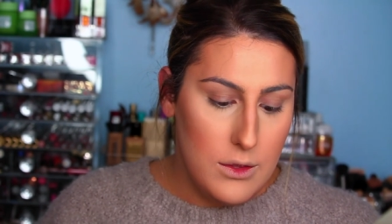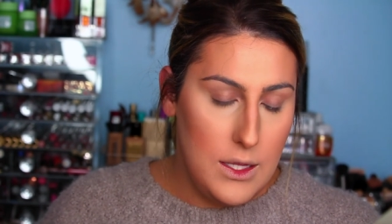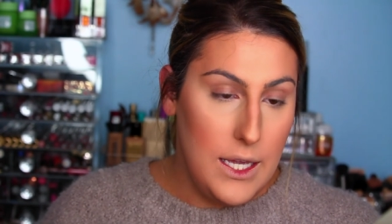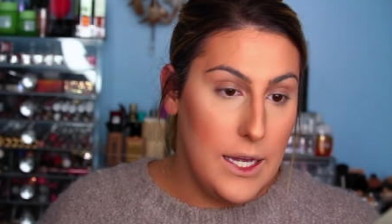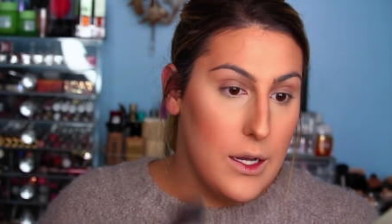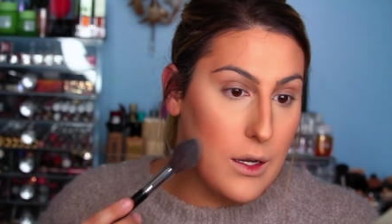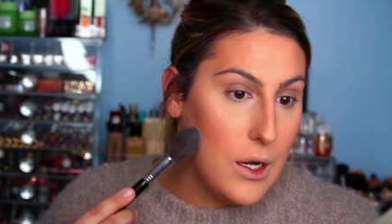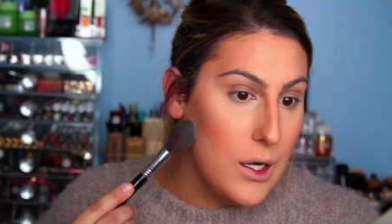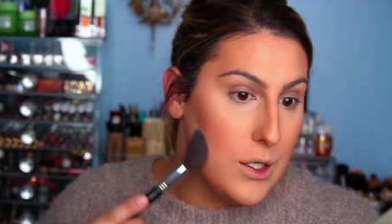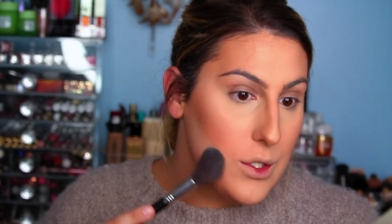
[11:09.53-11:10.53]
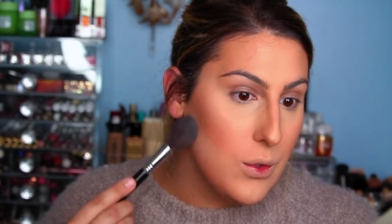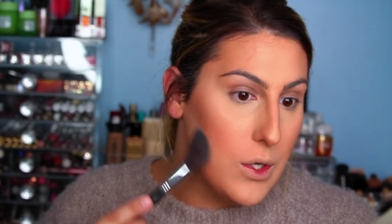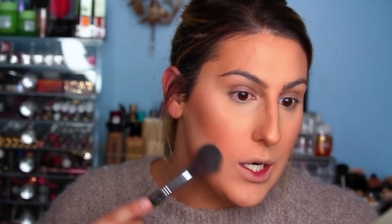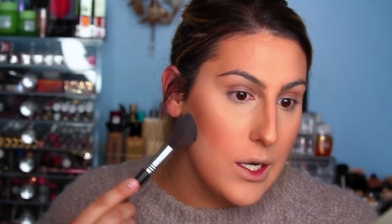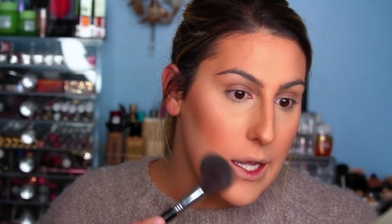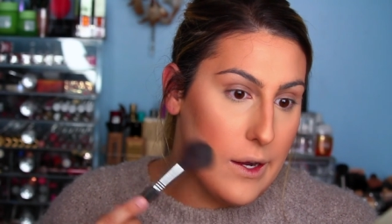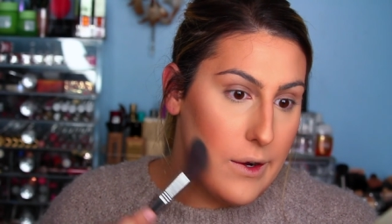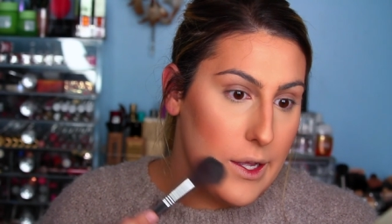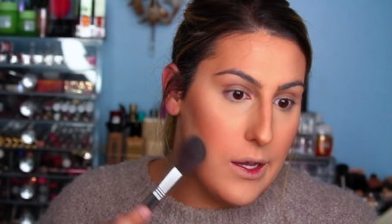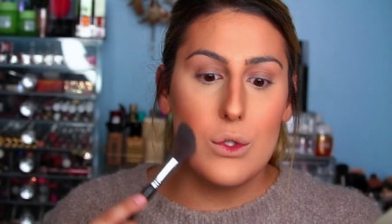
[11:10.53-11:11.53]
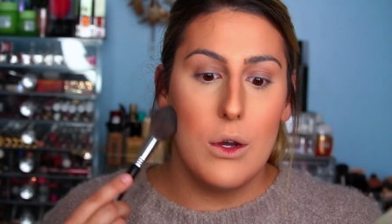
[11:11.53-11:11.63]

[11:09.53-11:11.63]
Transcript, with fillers: the contour area,